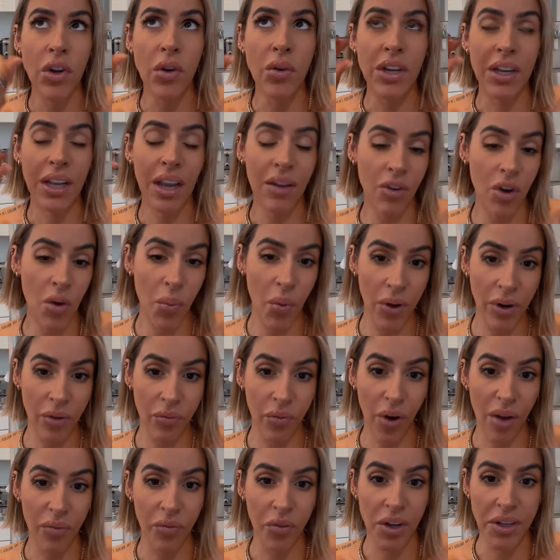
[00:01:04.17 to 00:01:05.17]
to give you a point of
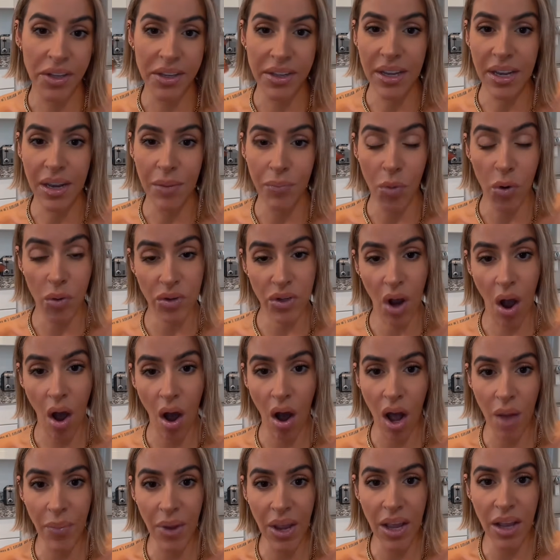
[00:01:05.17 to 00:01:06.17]
reference, the most
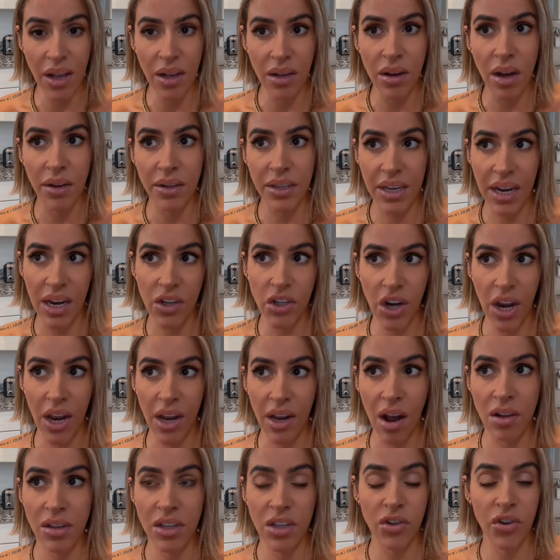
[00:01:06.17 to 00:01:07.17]
common DHA
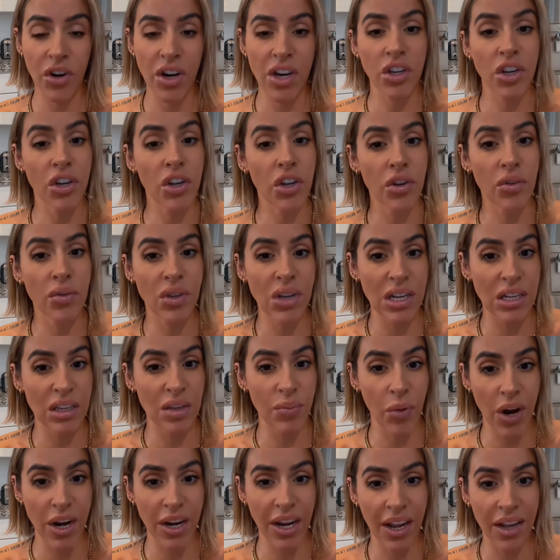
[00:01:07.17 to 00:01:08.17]
concentration used in
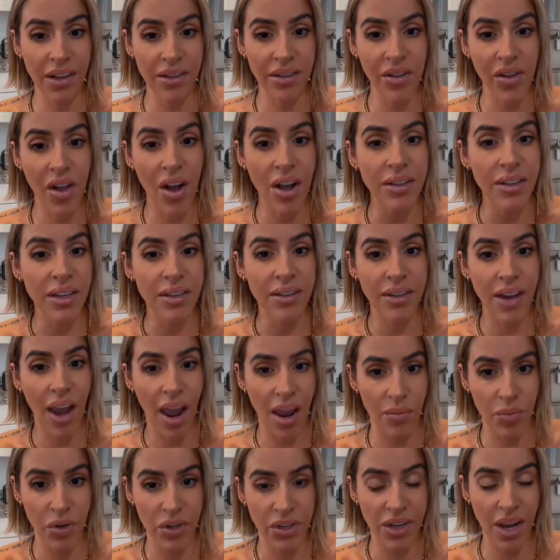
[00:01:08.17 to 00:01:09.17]
spray tan salons is 10%
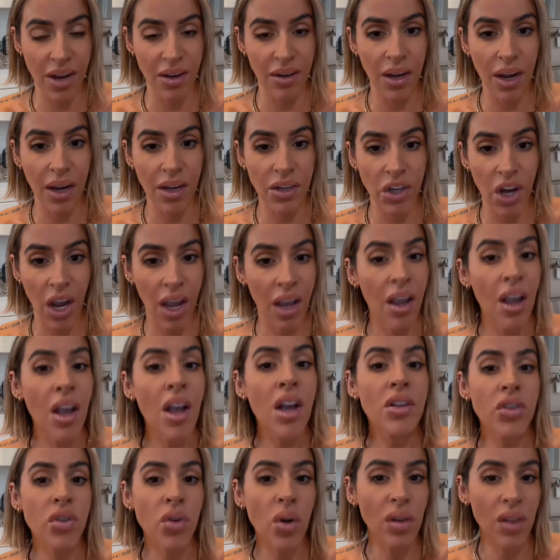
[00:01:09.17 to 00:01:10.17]
DHA.
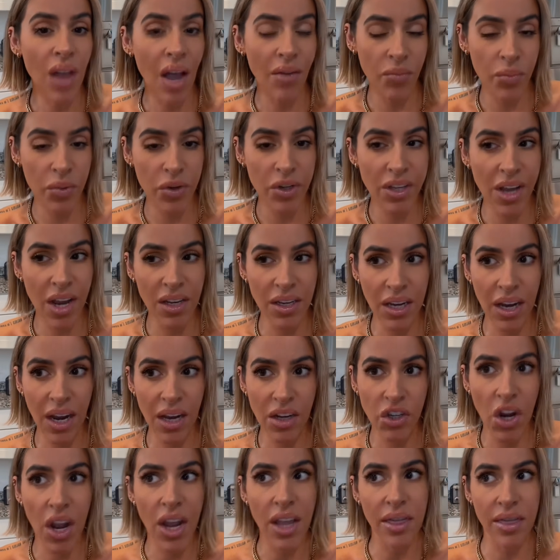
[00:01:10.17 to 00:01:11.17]
So 11%
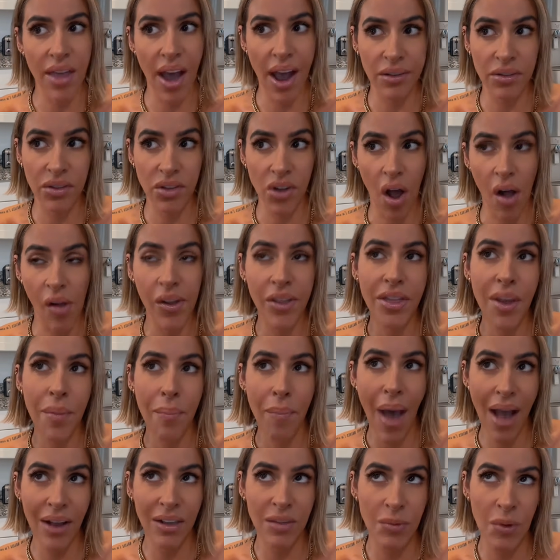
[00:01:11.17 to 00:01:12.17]
DHA, that's solid. The
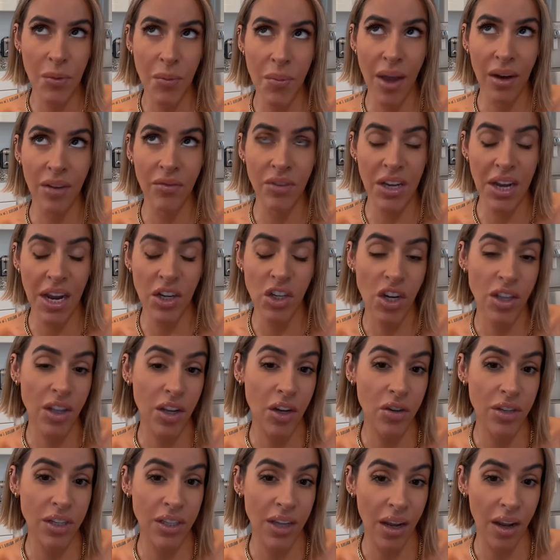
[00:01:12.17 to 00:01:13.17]
maximum amount of DHA that your
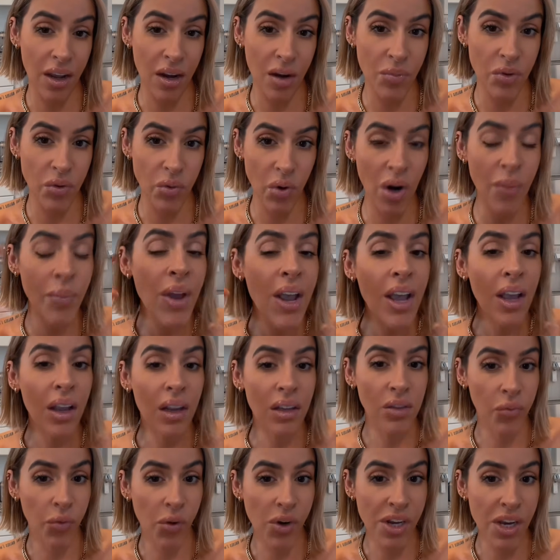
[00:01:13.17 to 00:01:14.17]
skin can absorb is
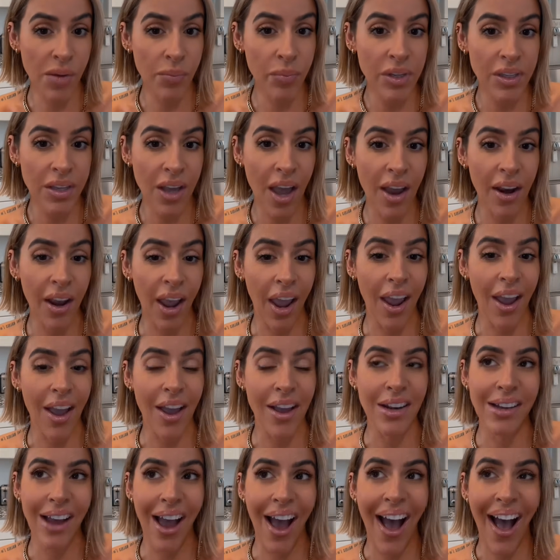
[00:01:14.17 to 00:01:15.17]
14%,
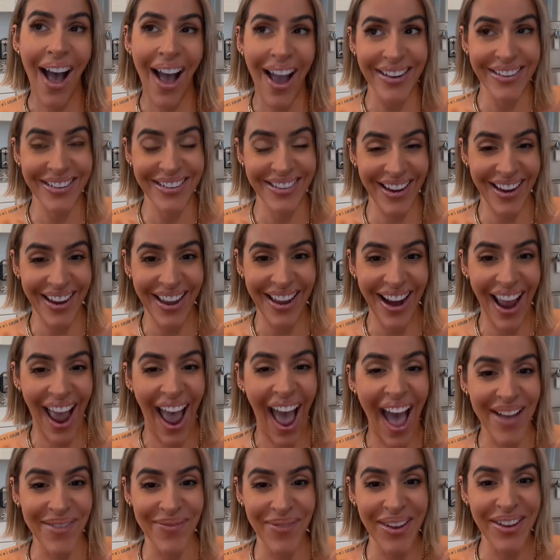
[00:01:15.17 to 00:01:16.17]
and I did
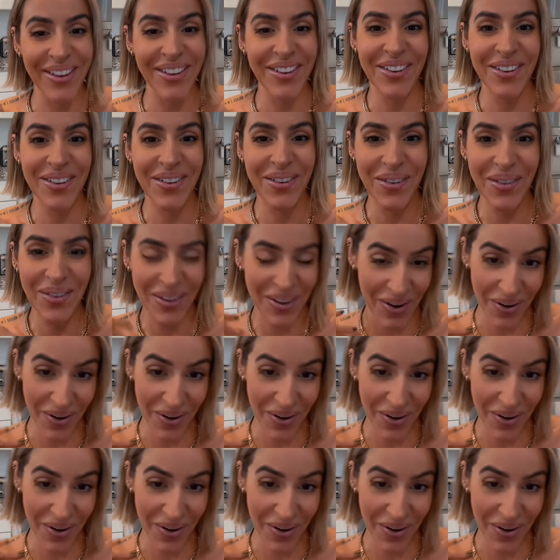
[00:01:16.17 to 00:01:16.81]
happen to,